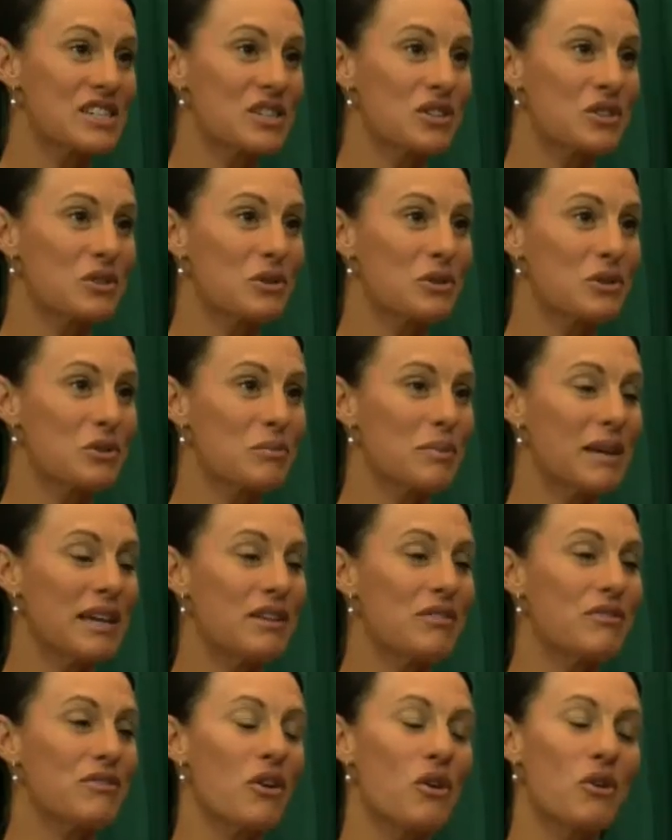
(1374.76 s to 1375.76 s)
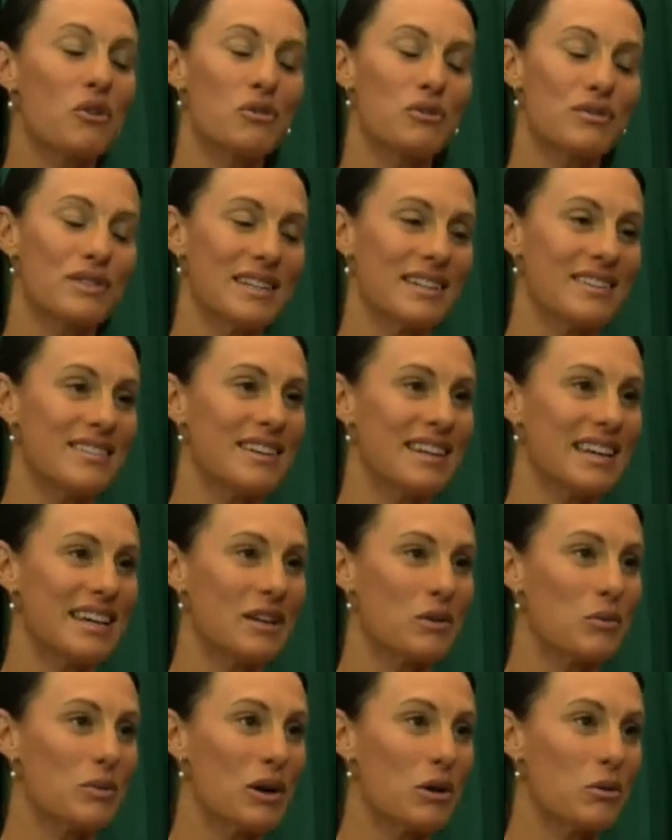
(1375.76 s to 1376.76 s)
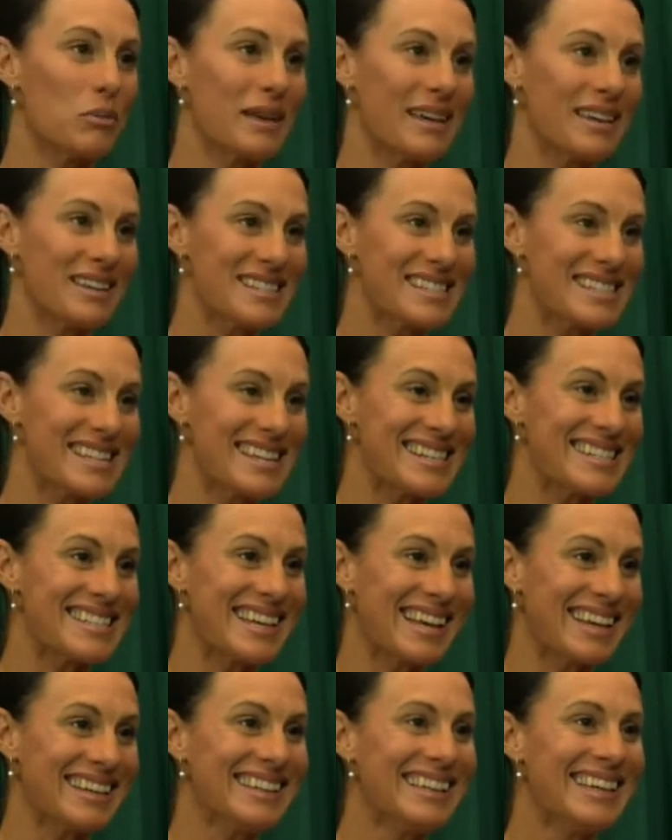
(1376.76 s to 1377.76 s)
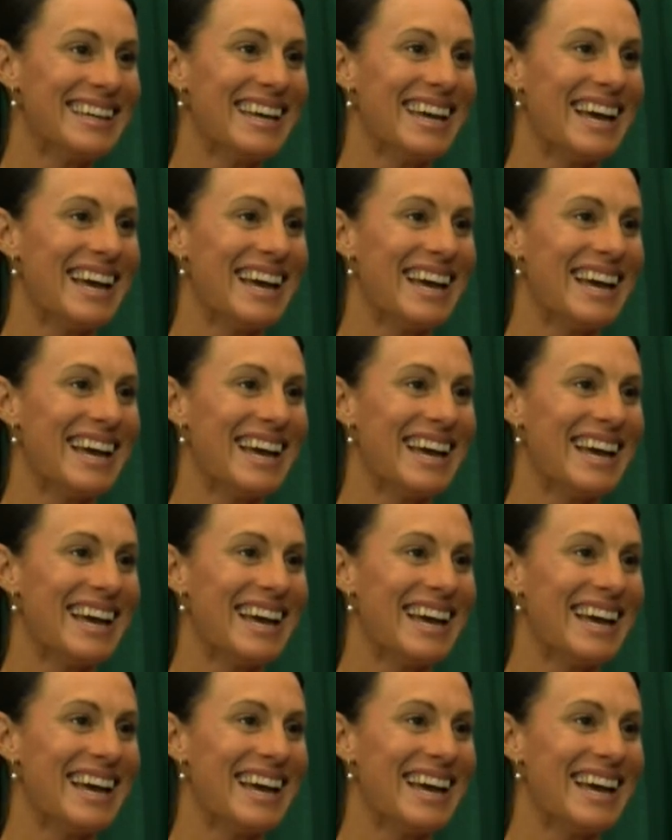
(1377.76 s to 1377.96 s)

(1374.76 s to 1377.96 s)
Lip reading: to be involved in a wellbeing centre.